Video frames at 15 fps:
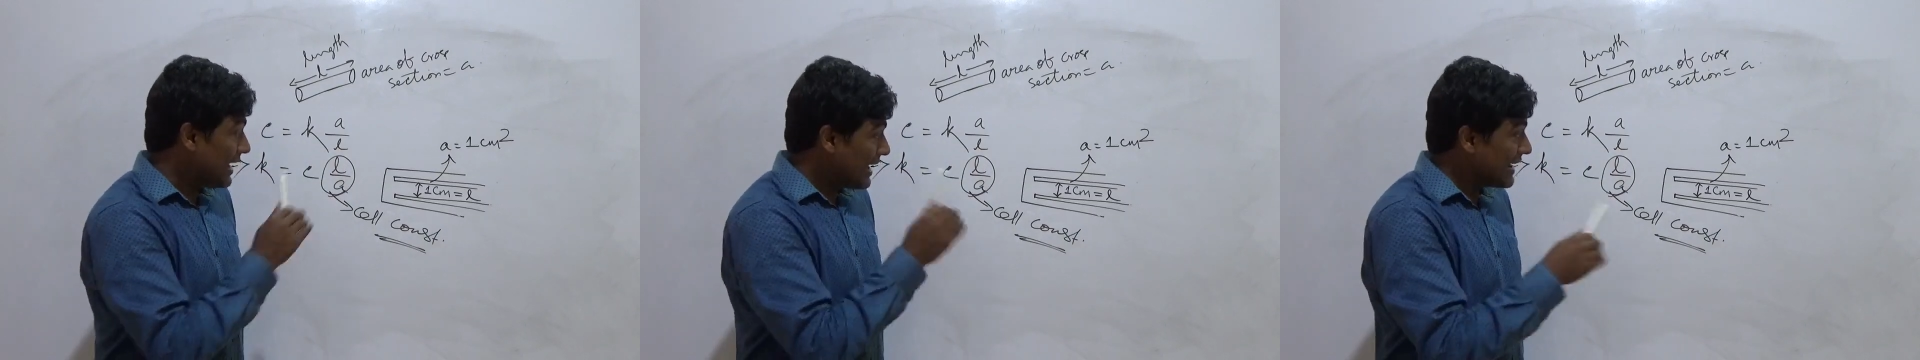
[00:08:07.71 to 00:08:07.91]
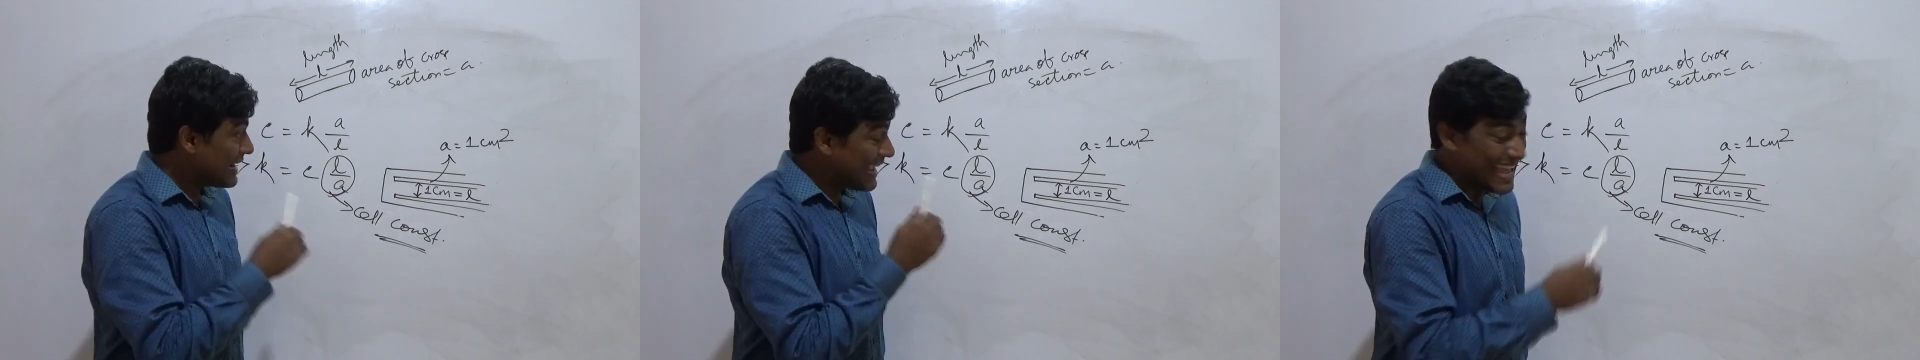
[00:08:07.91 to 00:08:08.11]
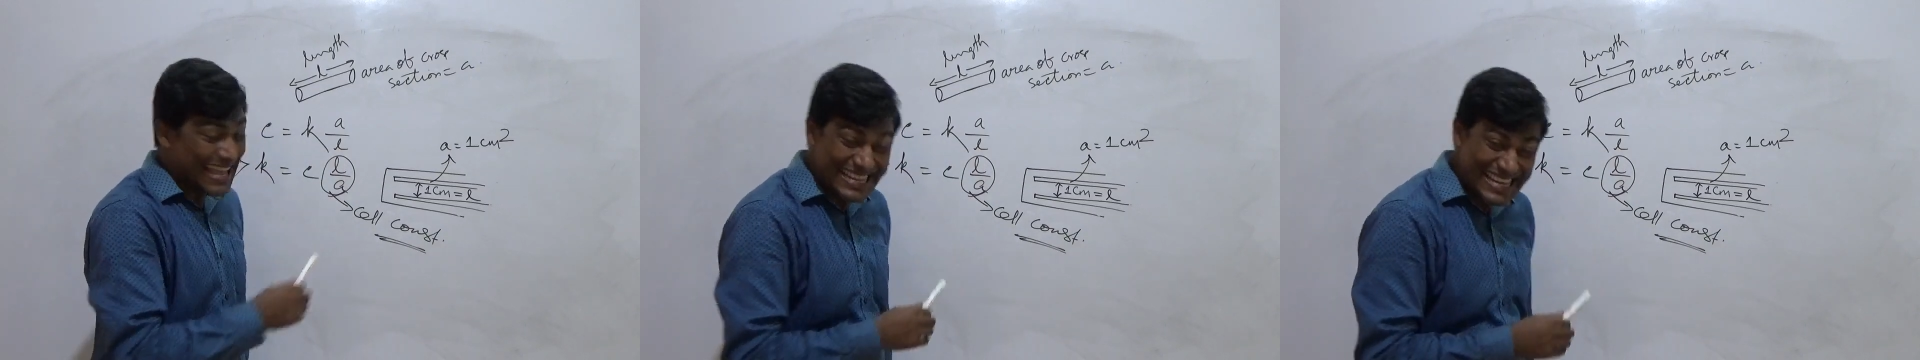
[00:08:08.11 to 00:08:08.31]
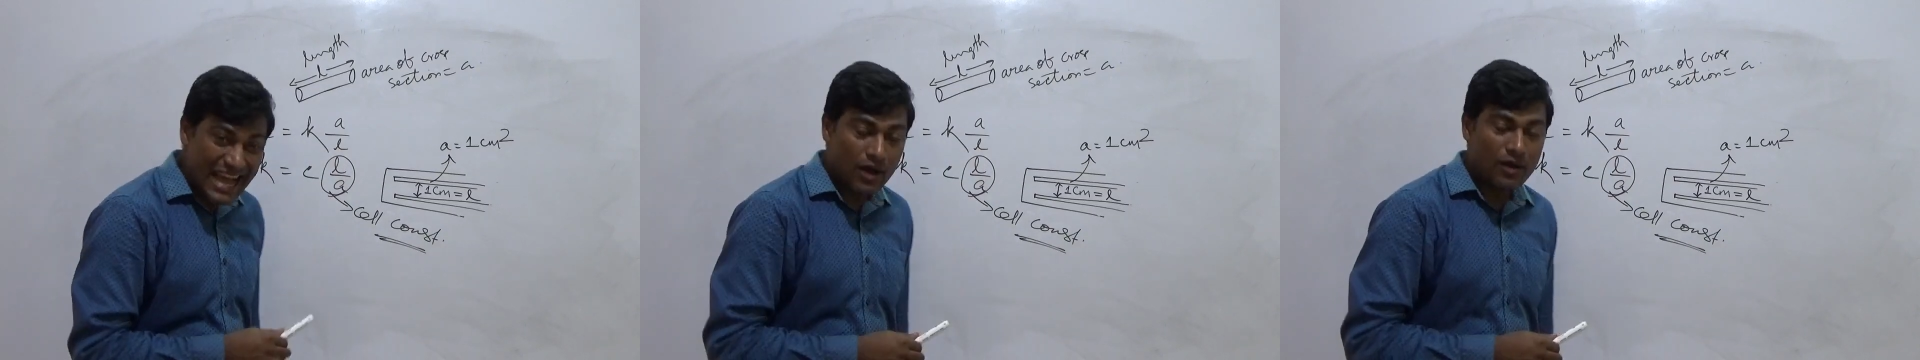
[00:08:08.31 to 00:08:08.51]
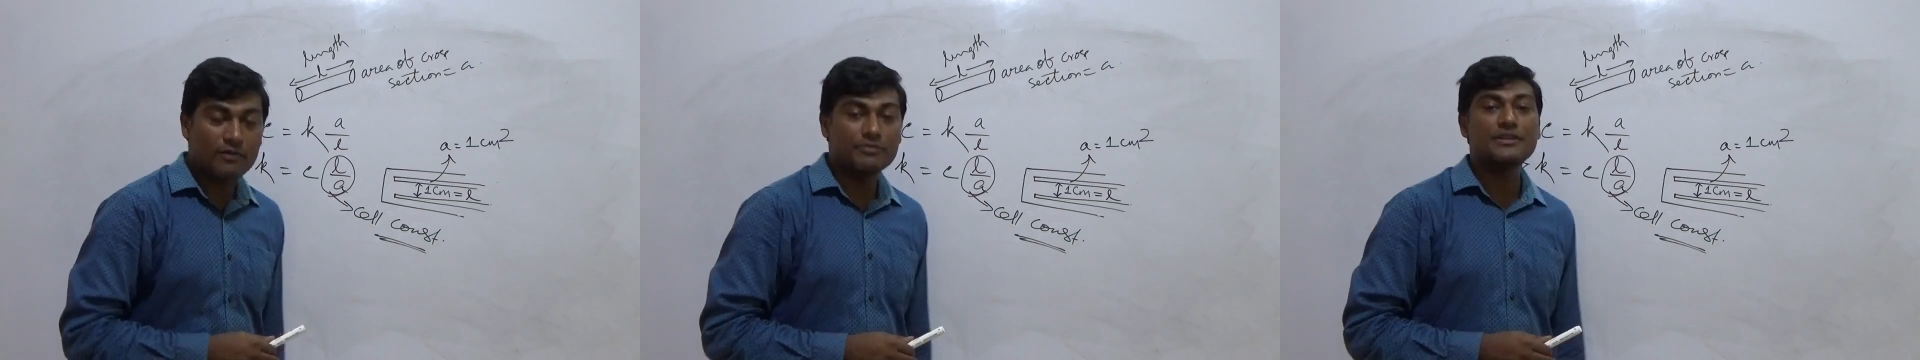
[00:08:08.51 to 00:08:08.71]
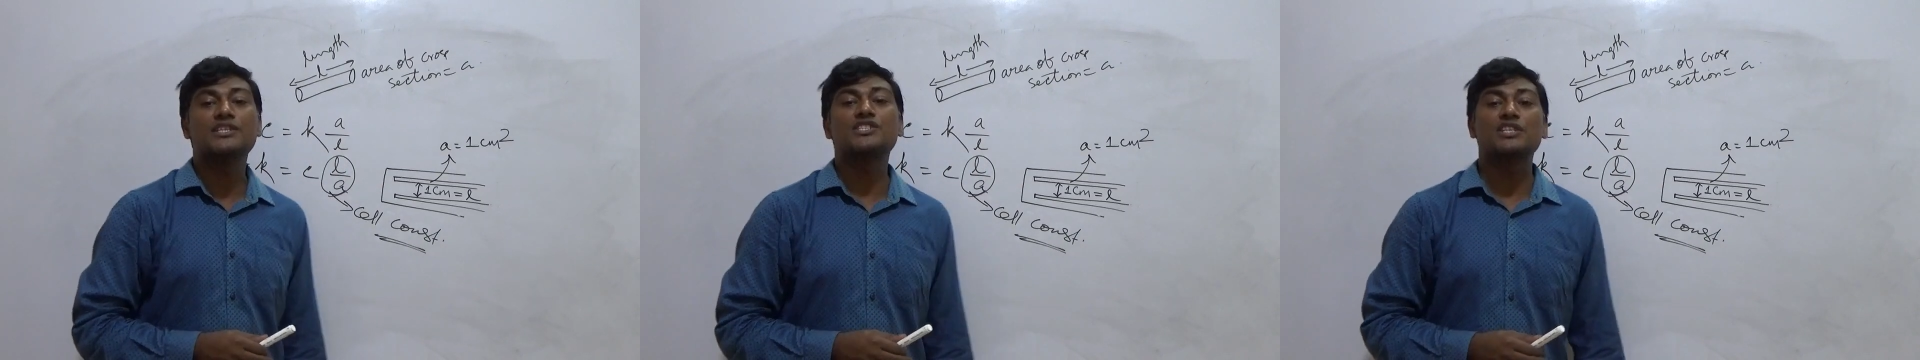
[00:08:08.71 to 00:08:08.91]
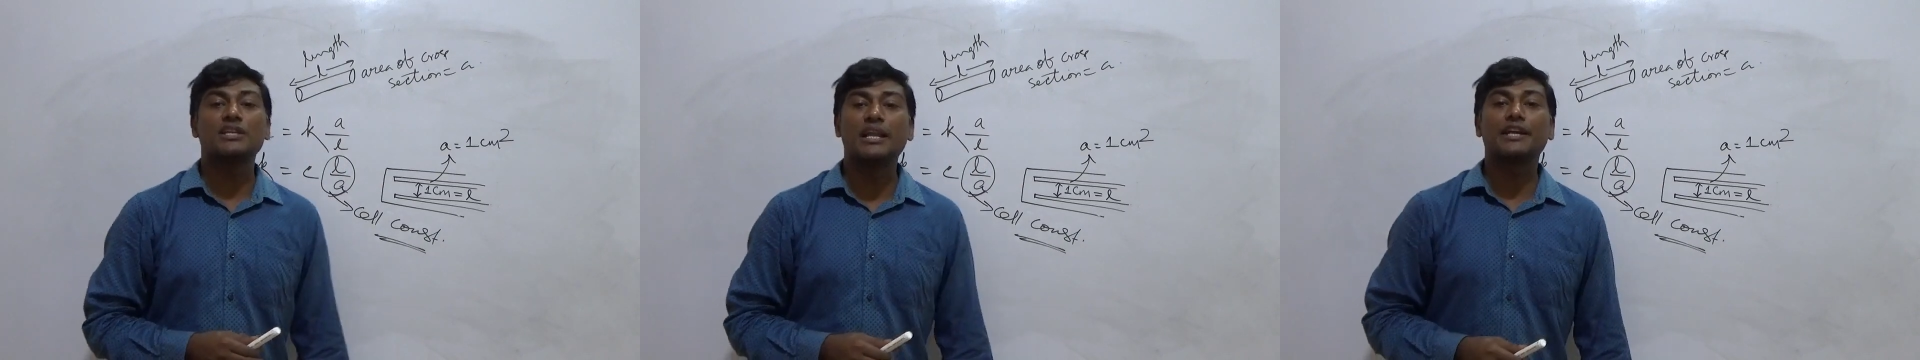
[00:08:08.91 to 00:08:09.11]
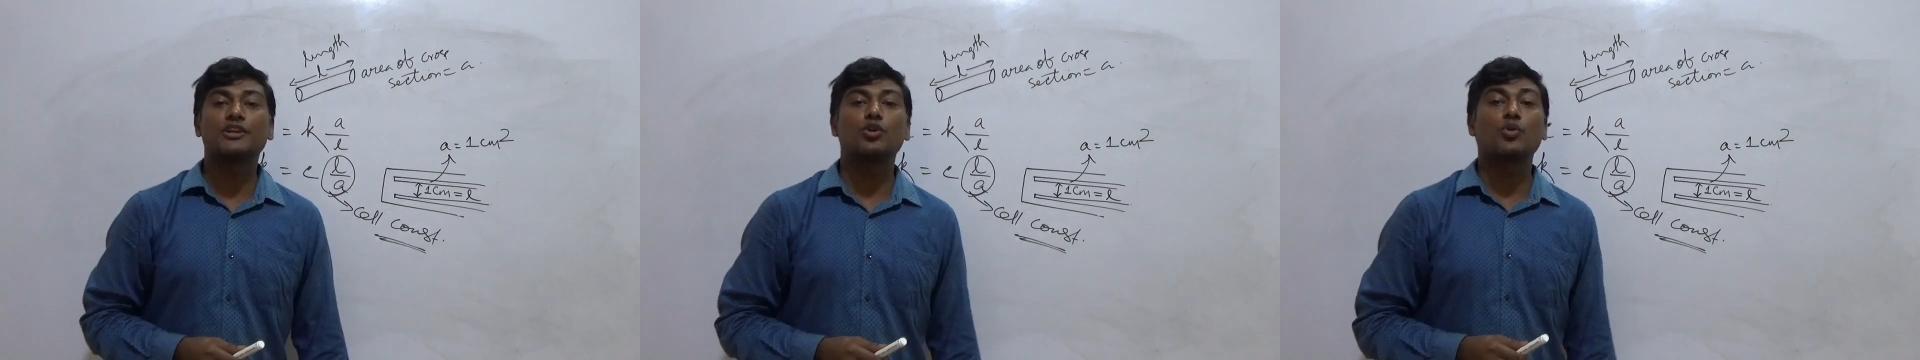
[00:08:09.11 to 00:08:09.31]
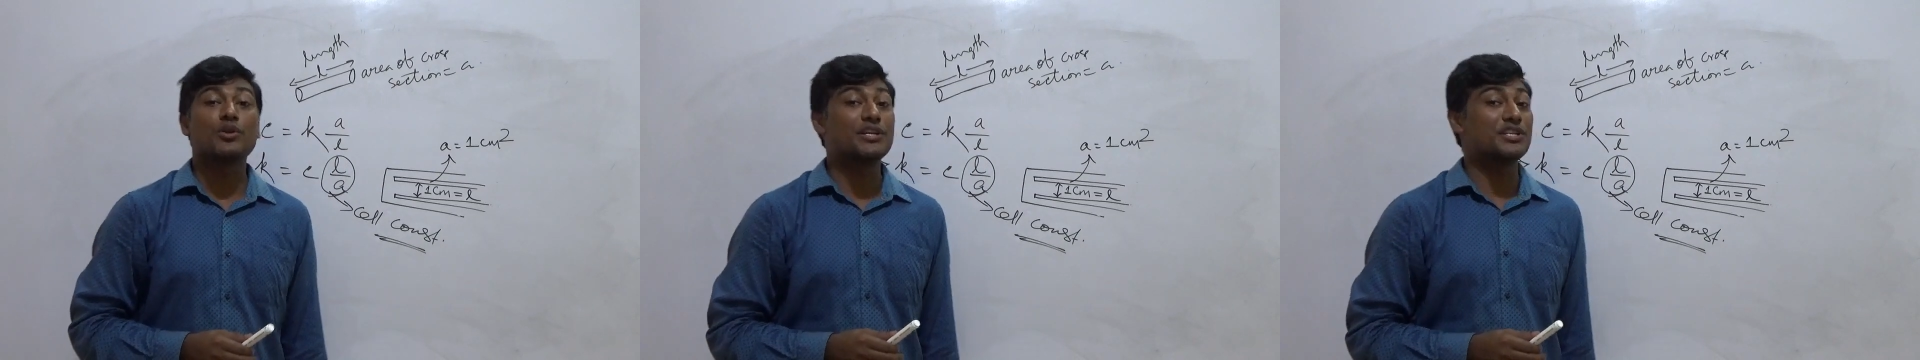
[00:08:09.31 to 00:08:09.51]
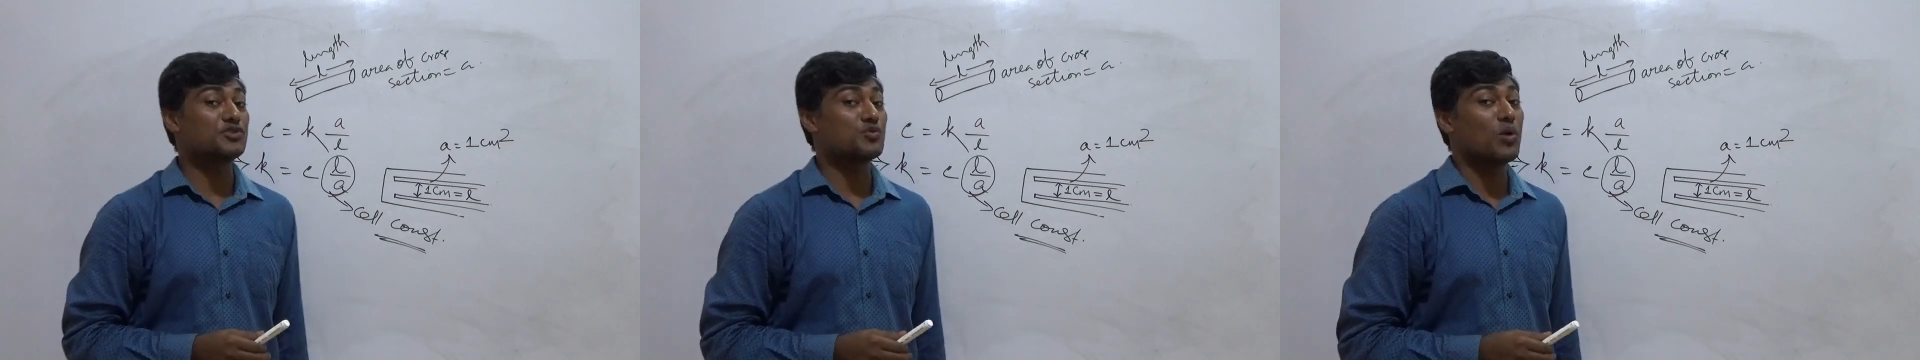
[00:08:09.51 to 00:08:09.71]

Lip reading: and area of its electrode is